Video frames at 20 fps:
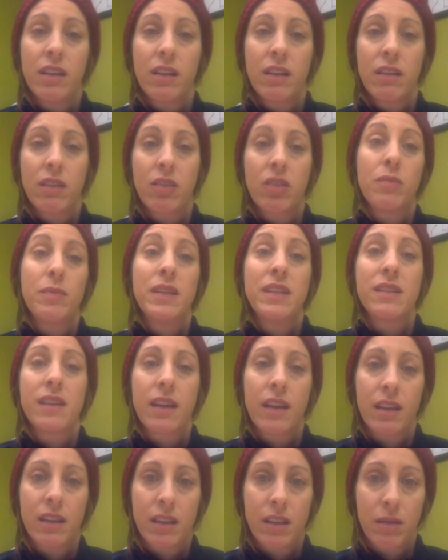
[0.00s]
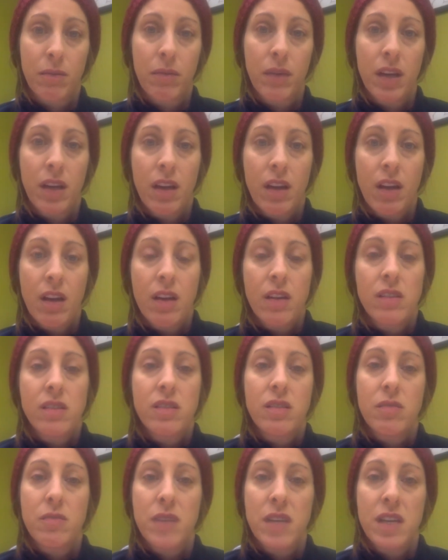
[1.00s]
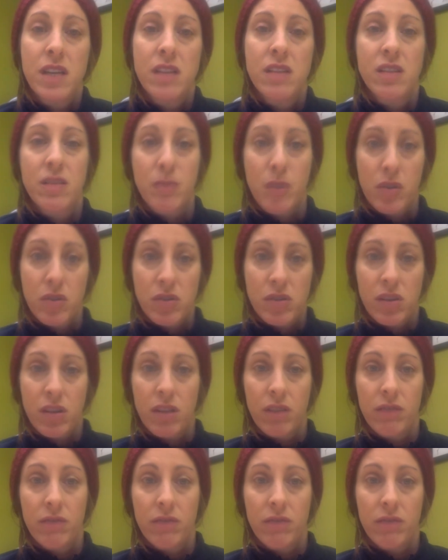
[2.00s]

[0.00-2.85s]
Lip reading: going to be taking them to be disposed of.